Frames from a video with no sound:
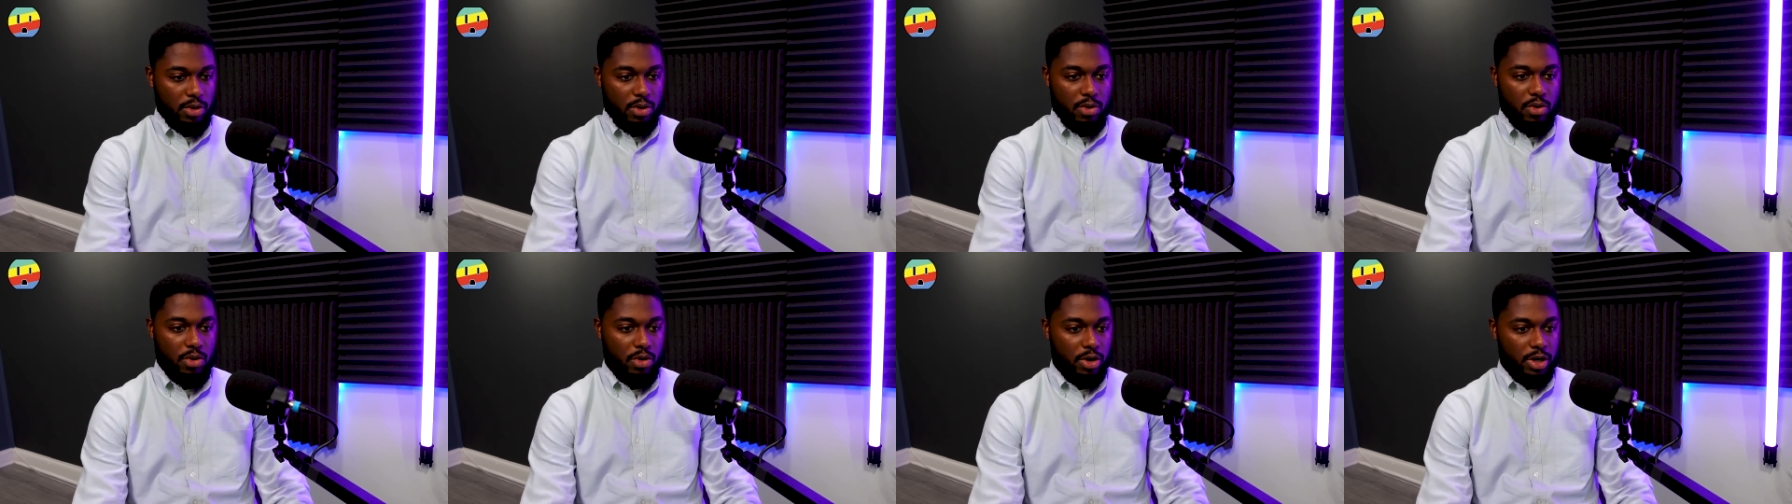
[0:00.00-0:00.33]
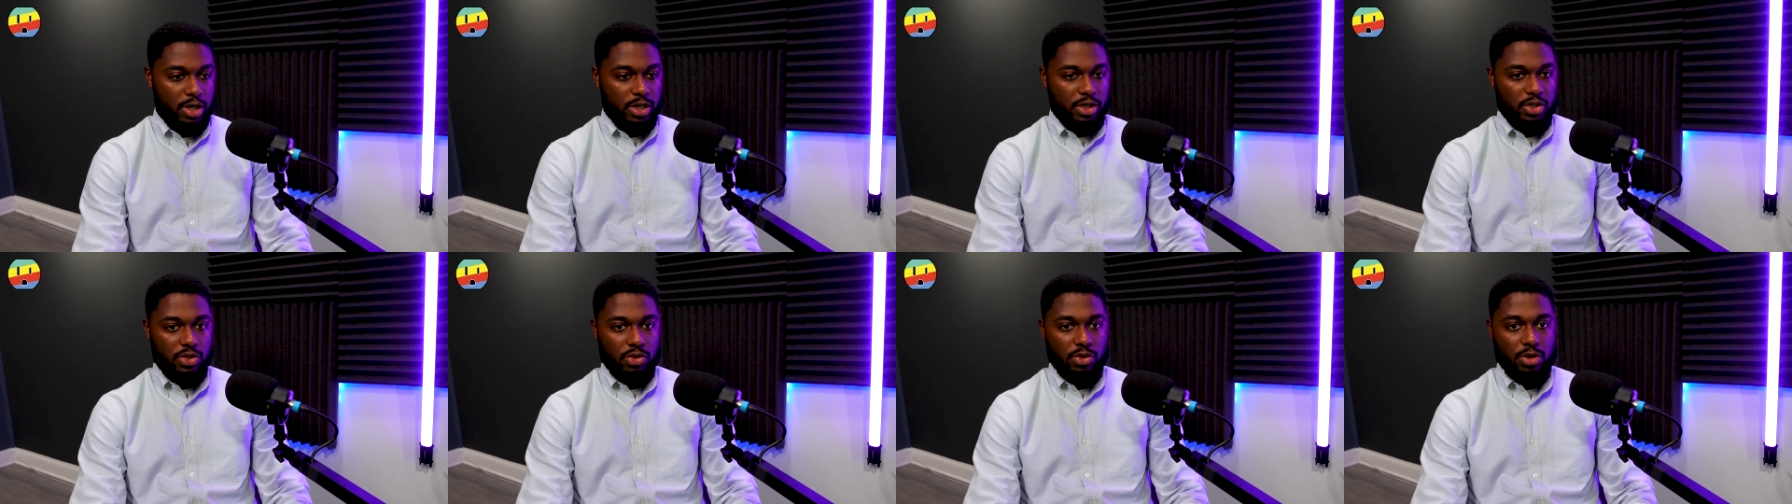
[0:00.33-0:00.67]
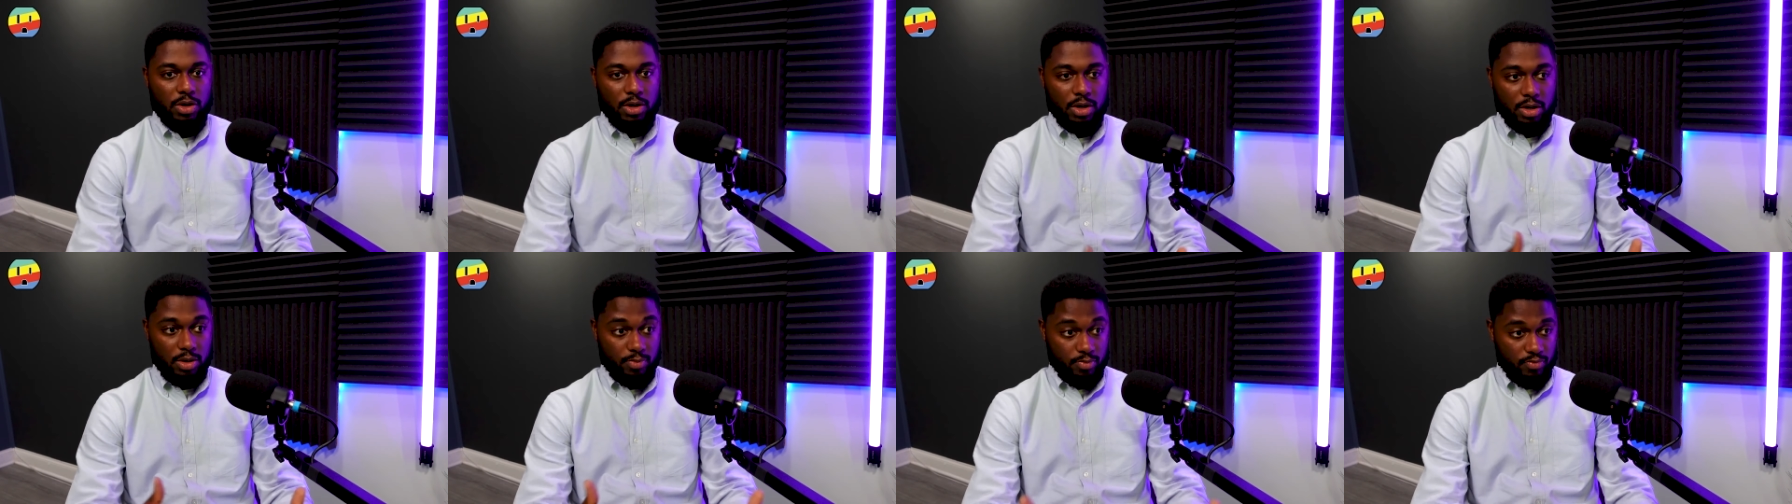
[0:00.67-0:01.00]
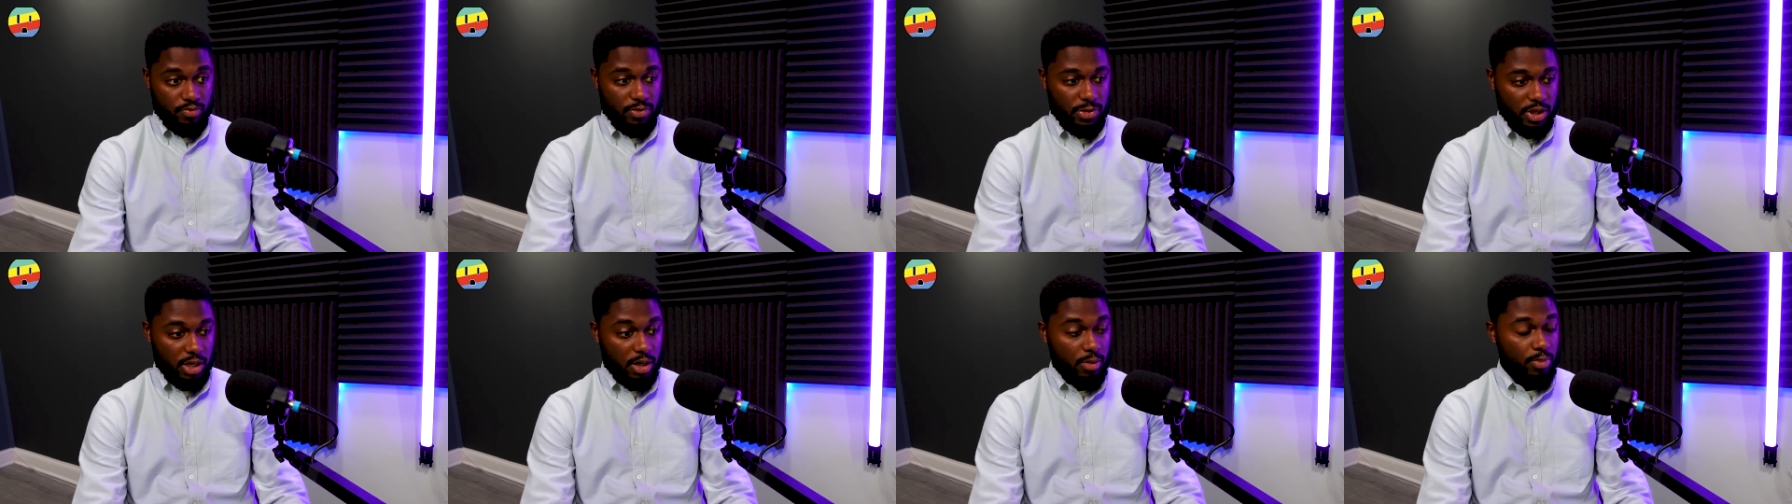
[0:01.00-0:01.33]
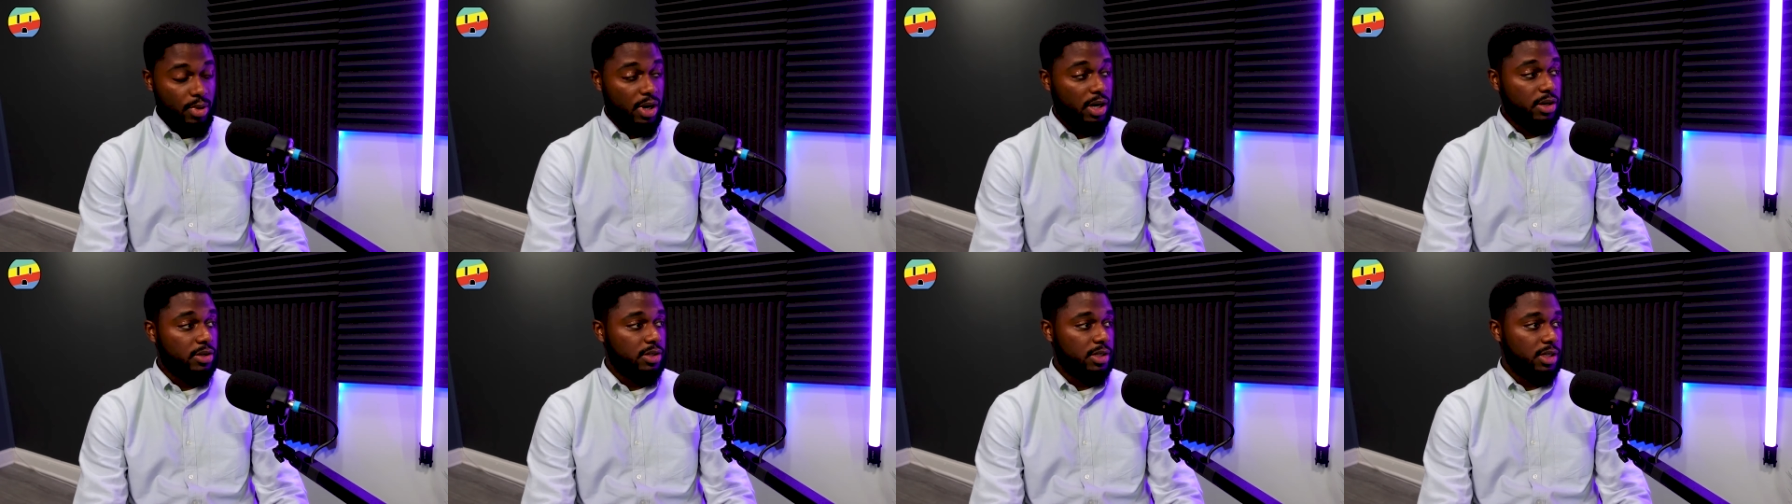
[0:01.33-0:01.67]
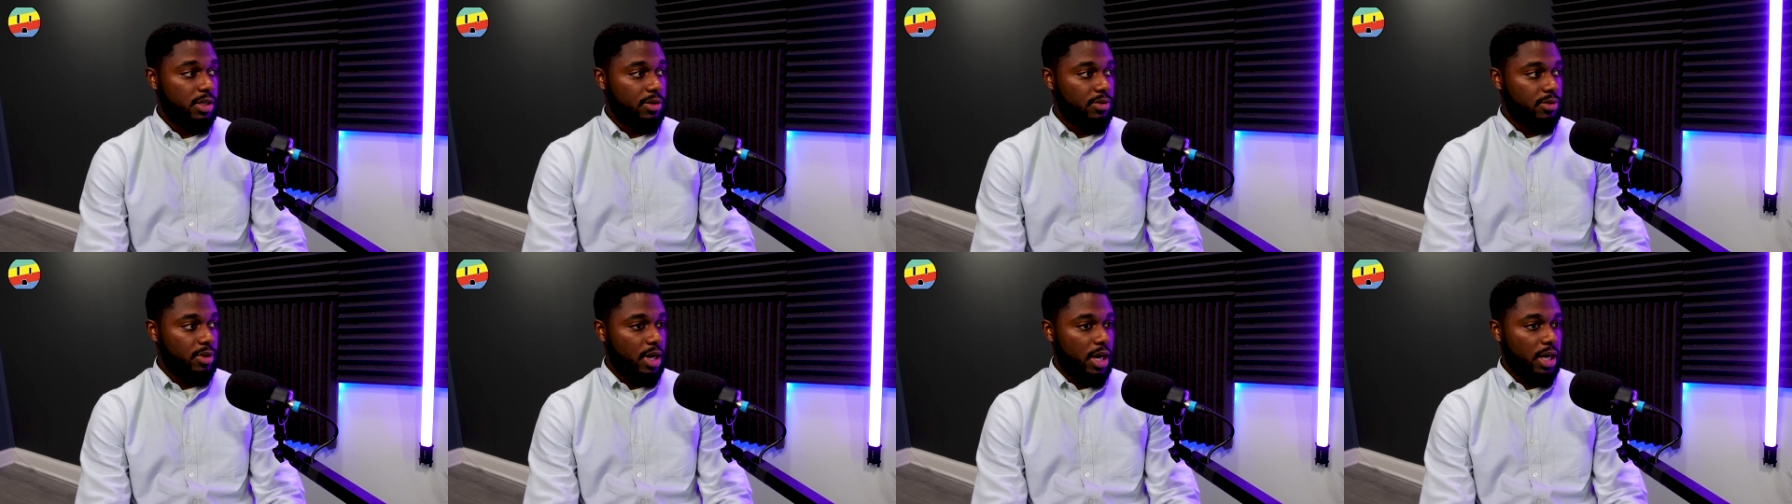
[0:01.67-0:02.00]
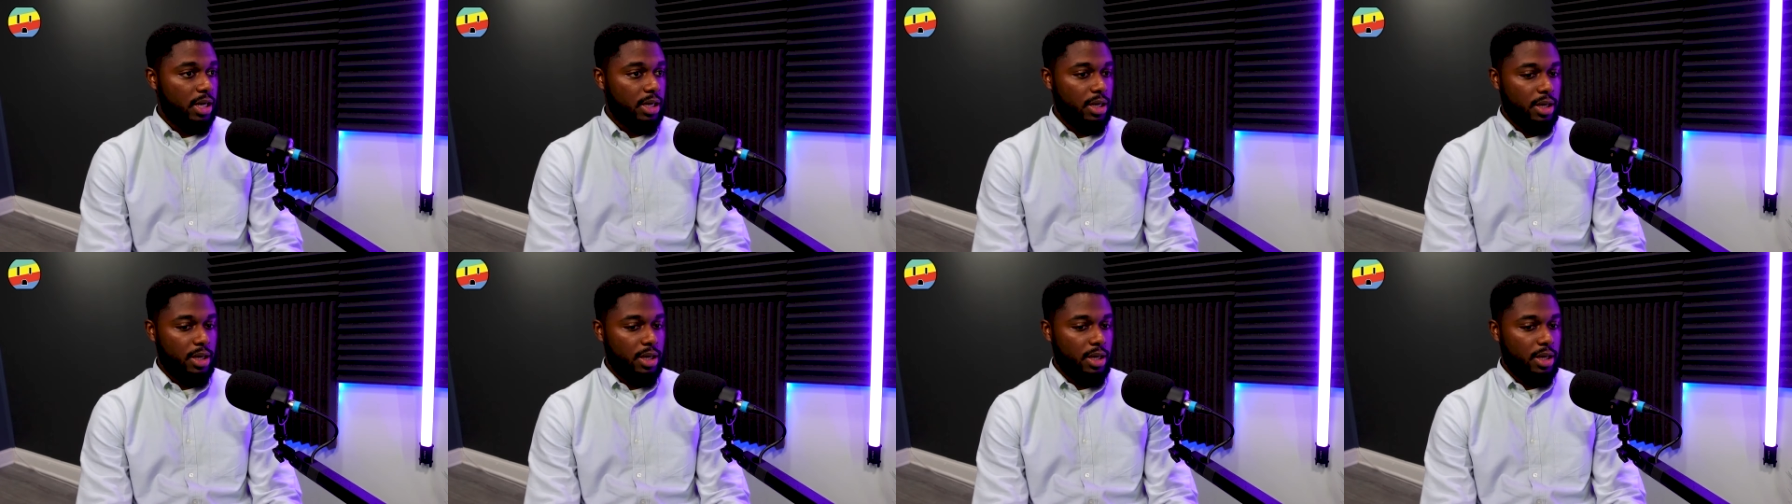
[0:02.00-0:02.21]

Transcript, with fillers: orange or a person, right?